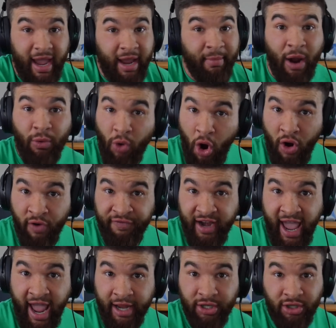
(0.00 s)
Am I wrong for
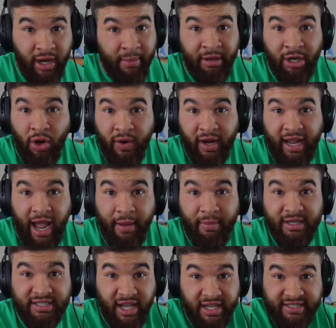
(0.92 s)
that? You let me know in the
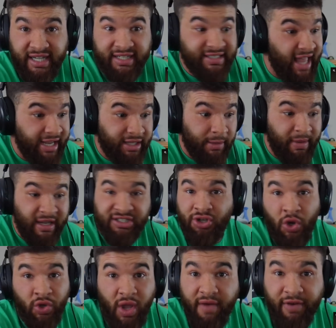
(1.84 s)
comments. Is this like the best
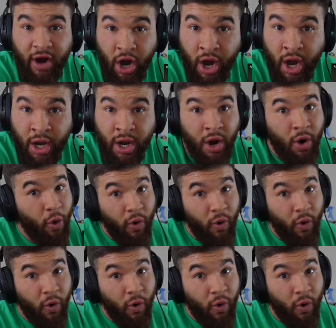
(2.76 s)
song you ever heard?